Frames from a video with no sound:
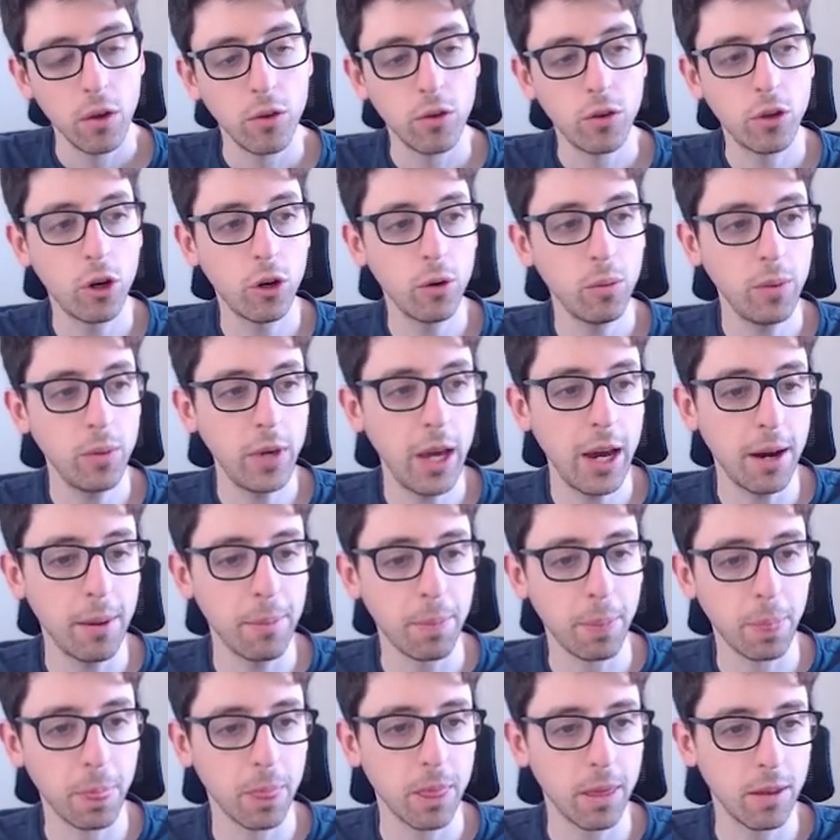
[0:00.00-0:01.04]
So
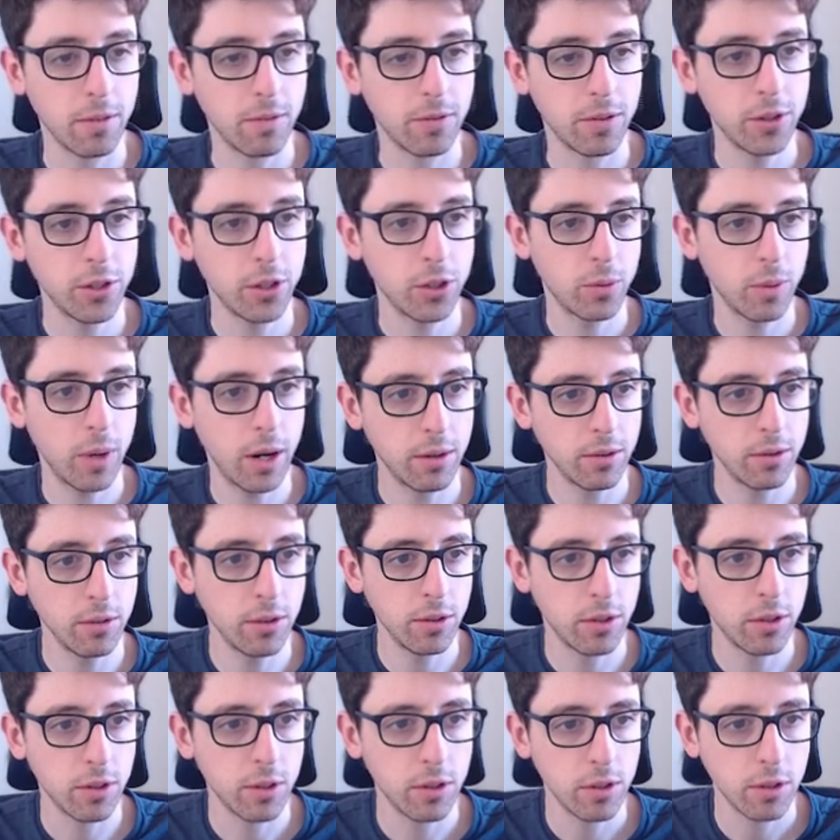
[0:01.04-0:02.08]
yeah, first
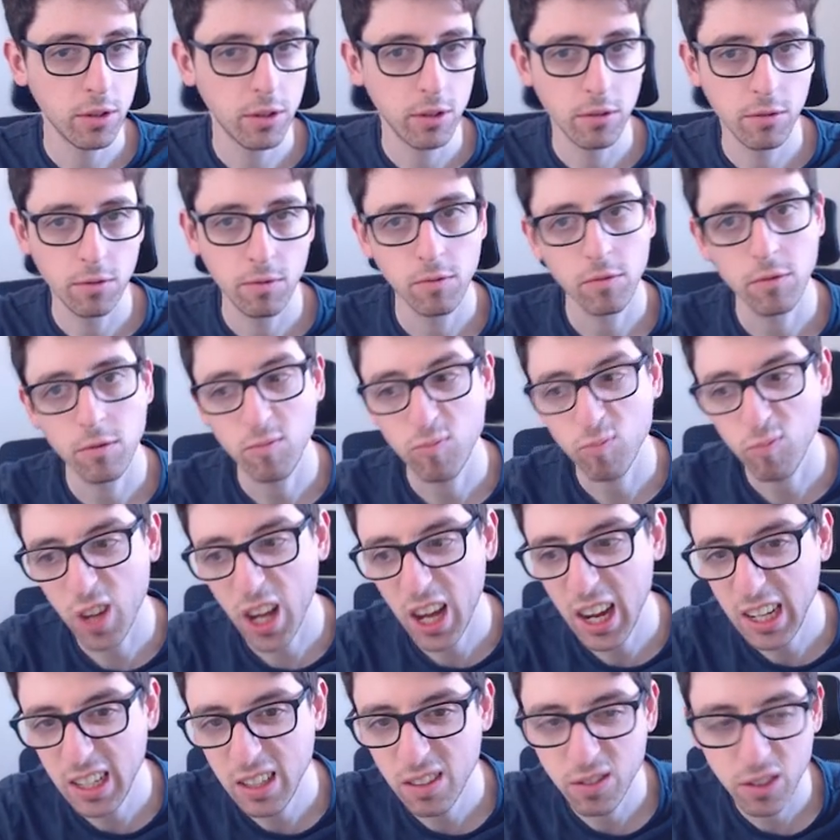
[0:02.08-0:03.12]
round,
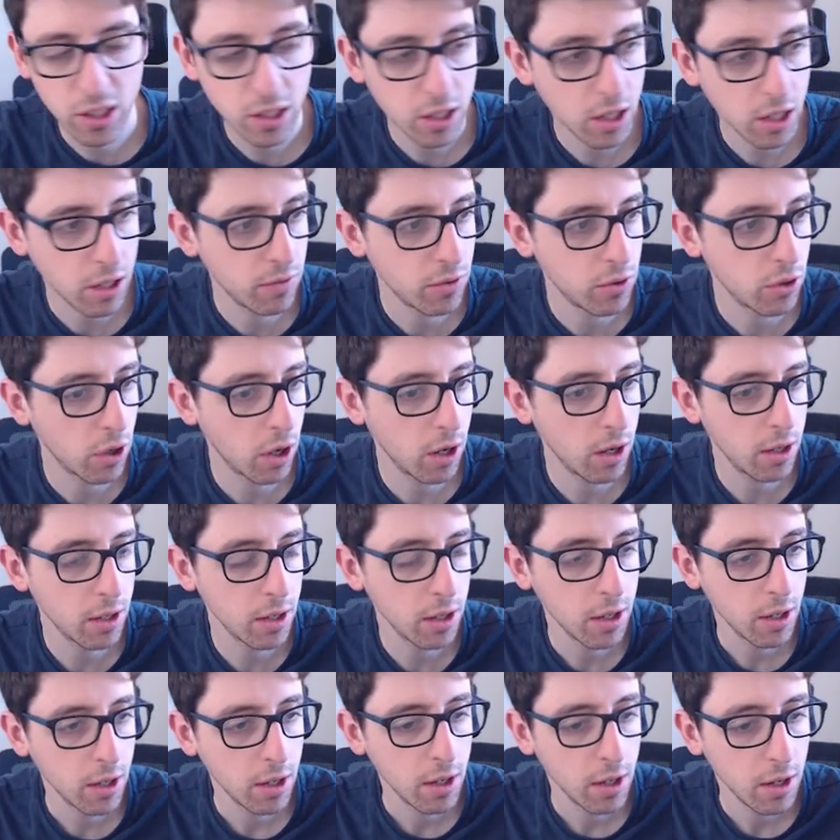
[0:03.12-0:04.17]
kind of a tough
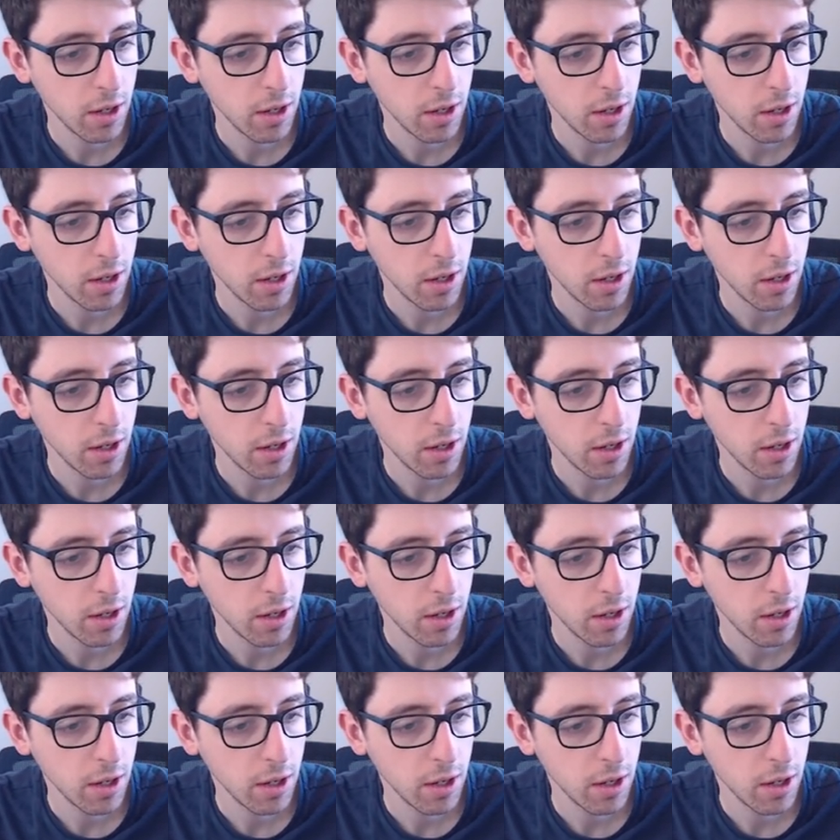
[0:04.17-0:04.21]
draw.